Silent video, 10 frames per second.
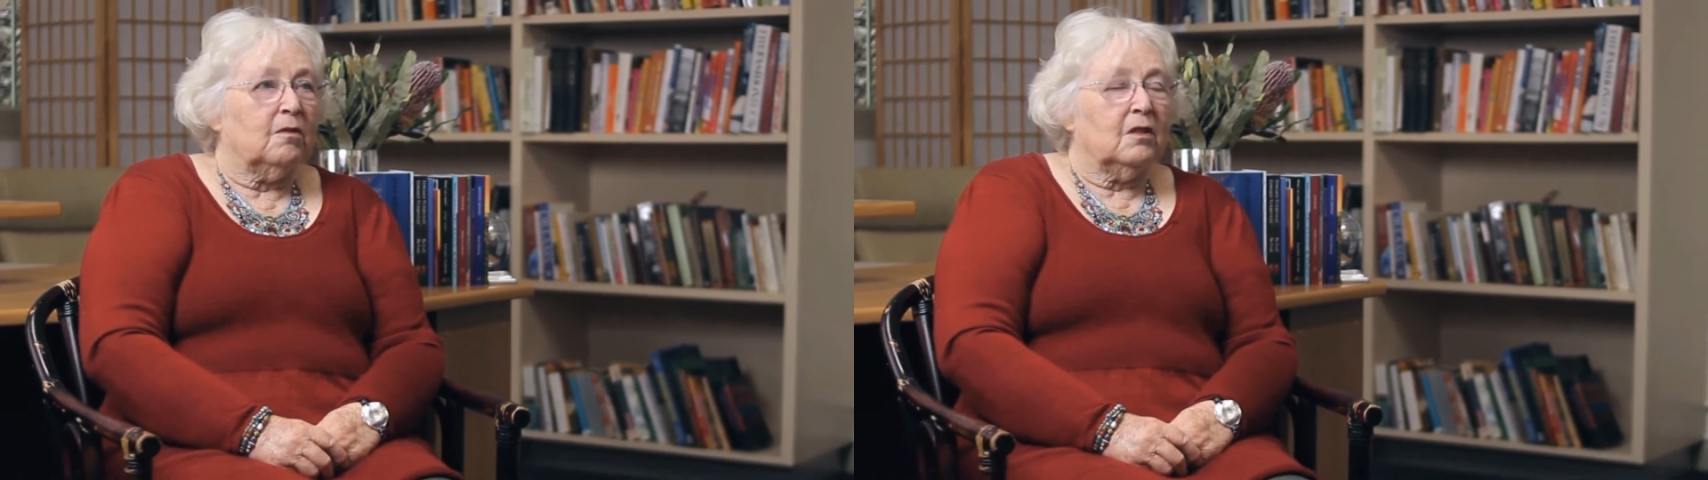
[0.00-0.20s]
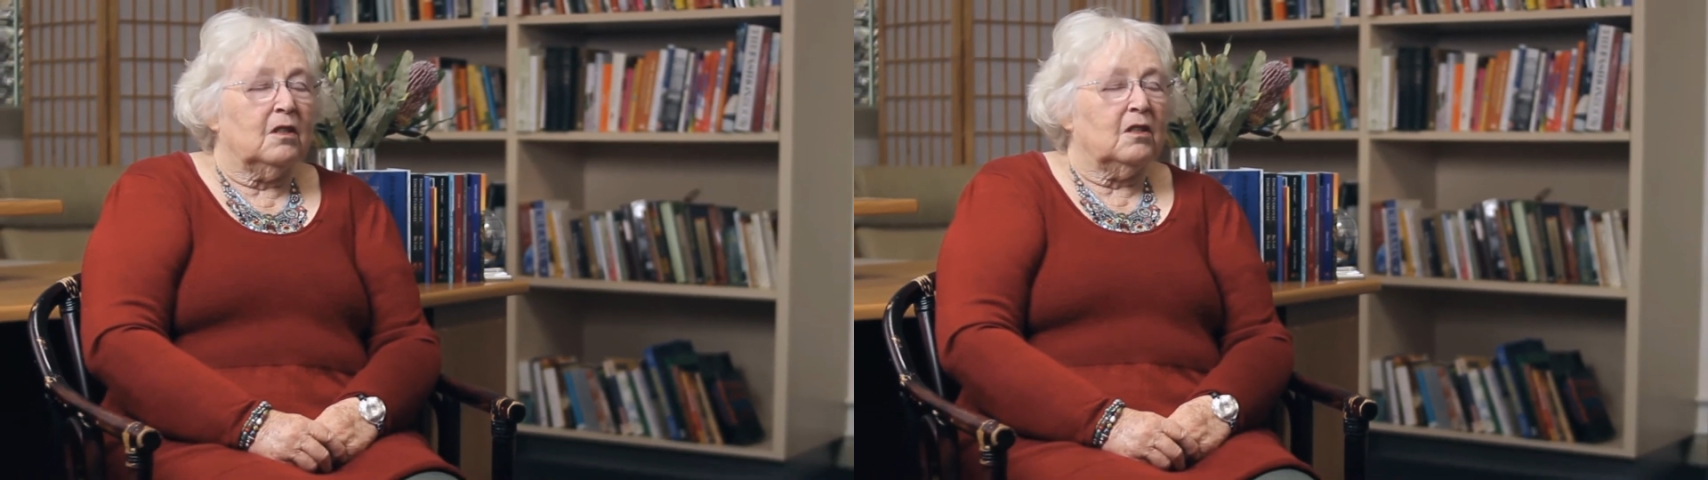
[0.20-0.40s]

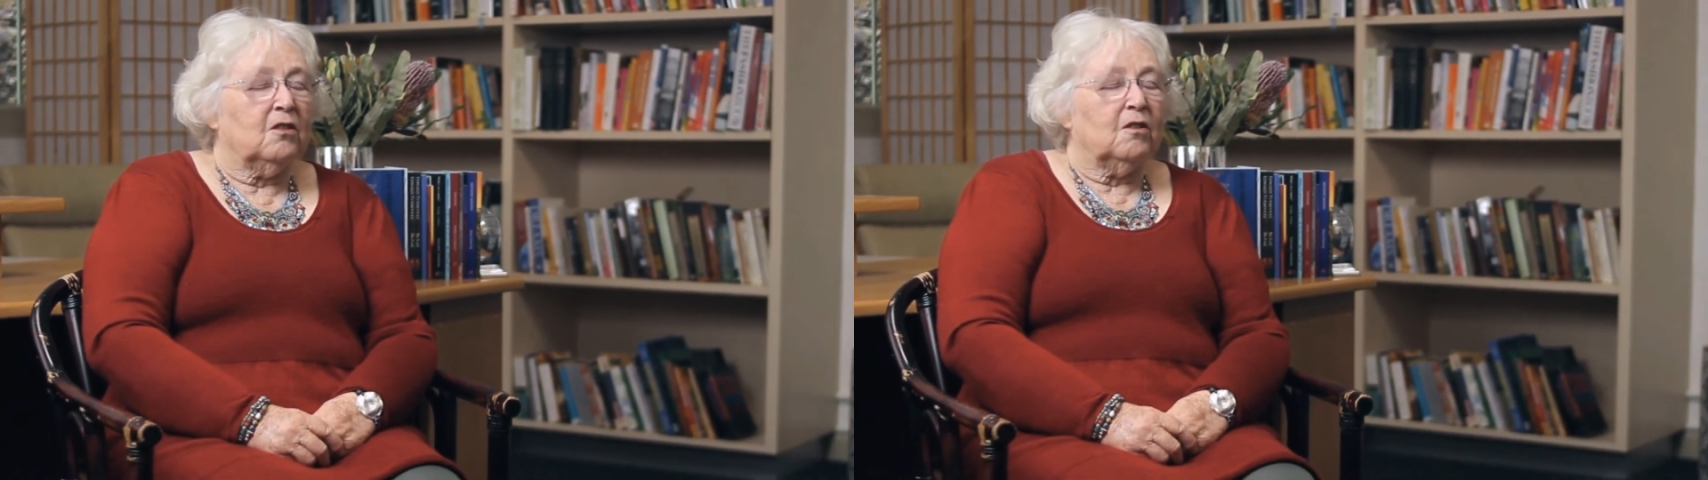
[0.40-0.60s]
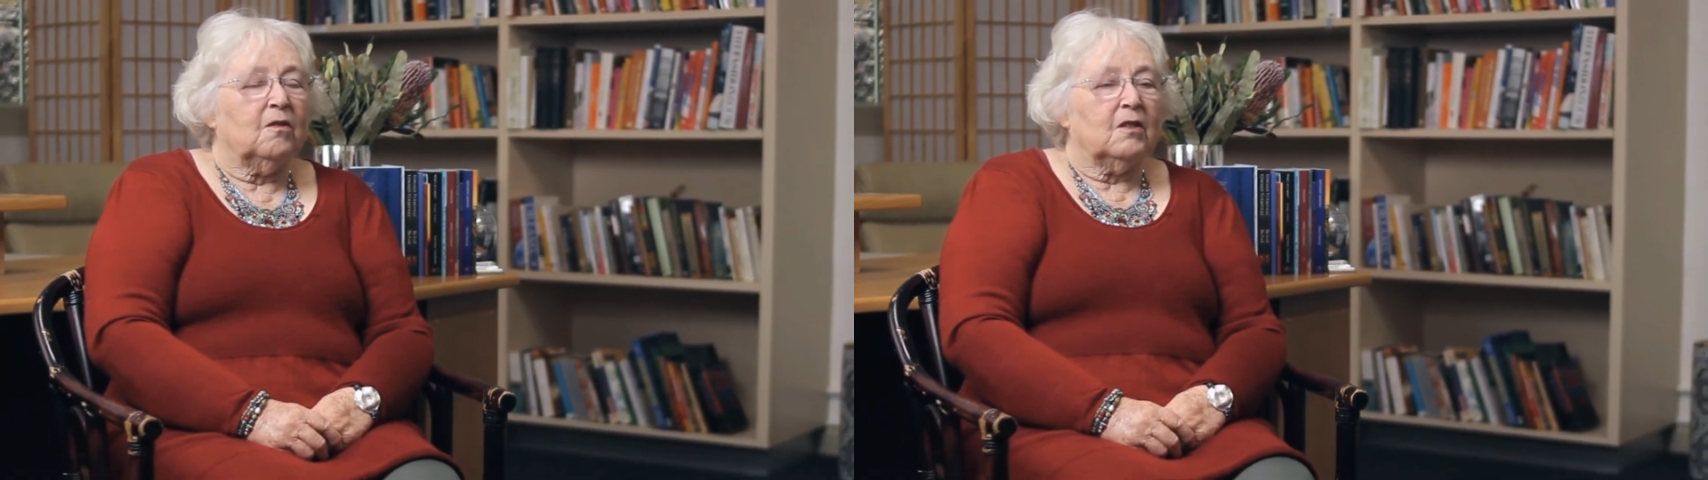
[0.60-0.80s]
what are you
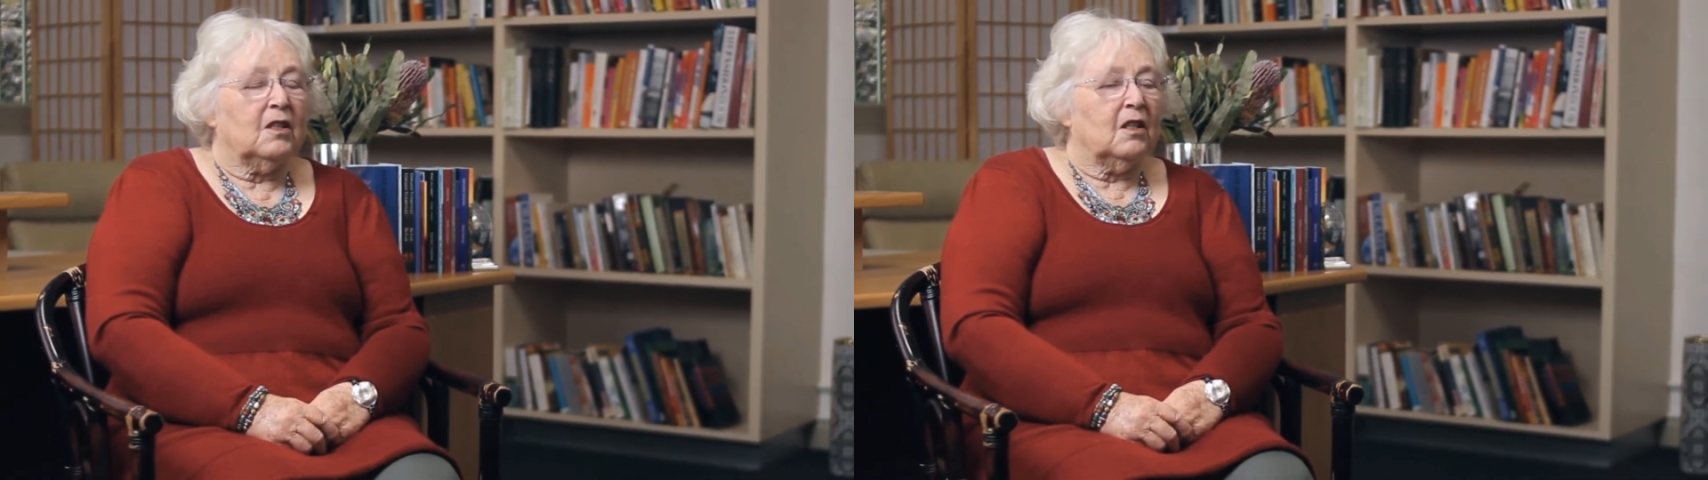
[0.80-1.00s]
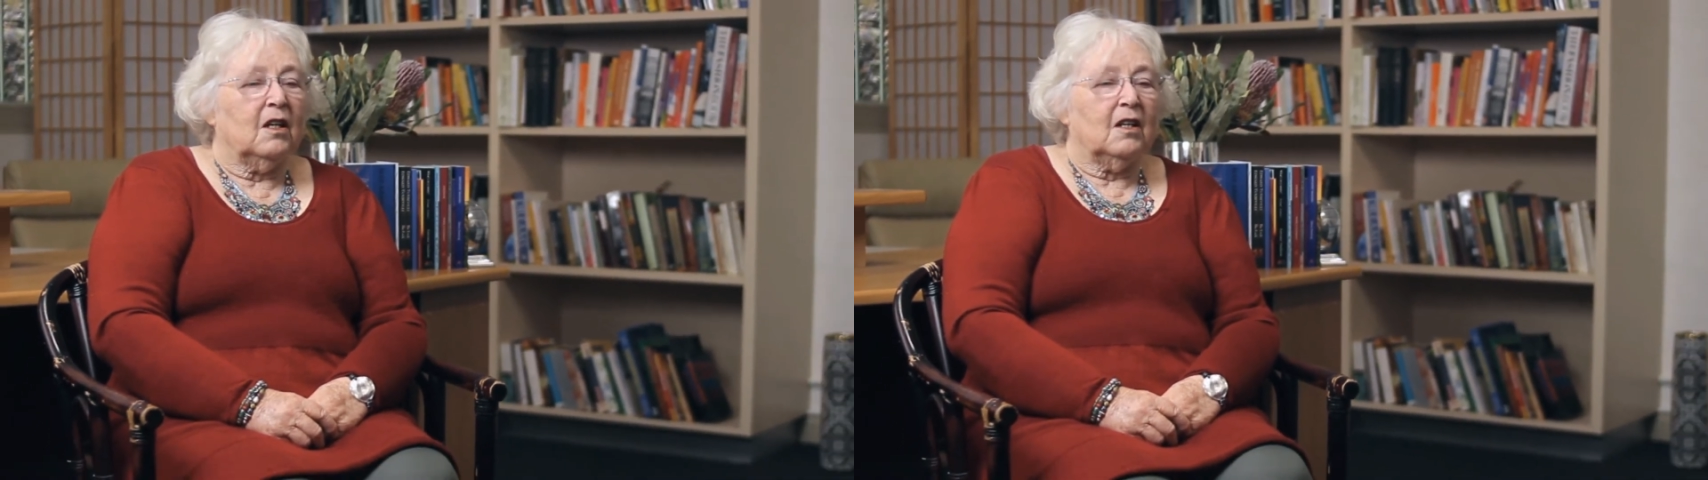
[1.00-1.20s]
doing with
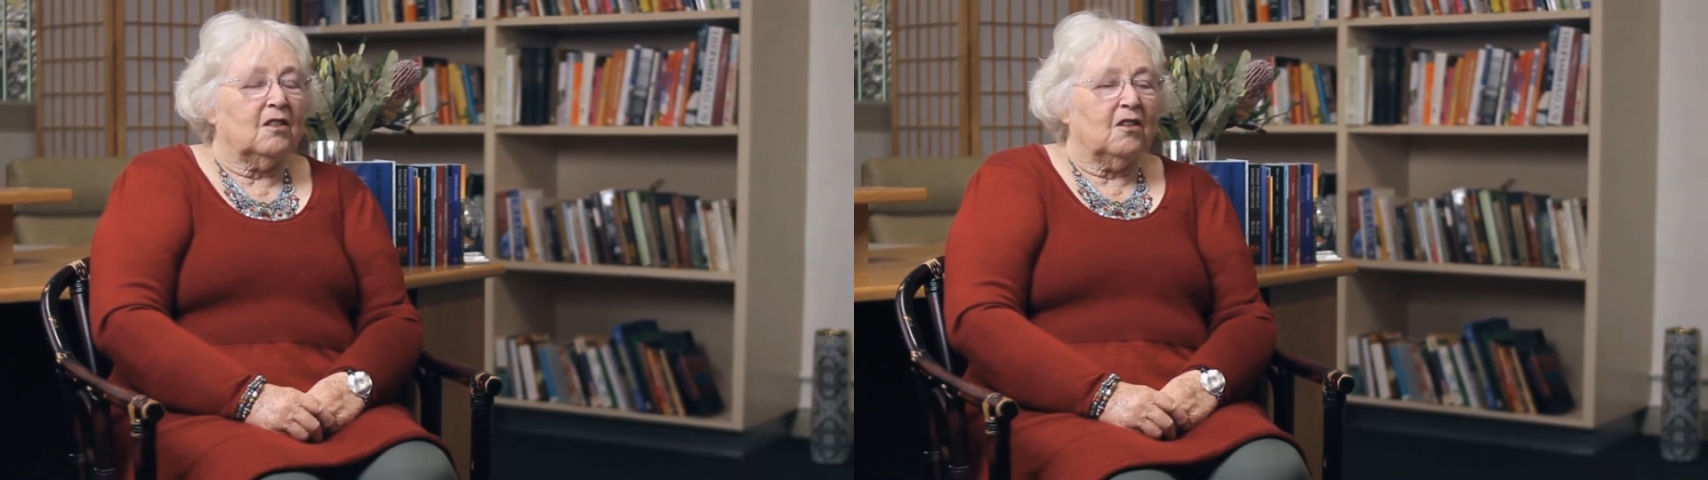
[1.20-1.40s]
the light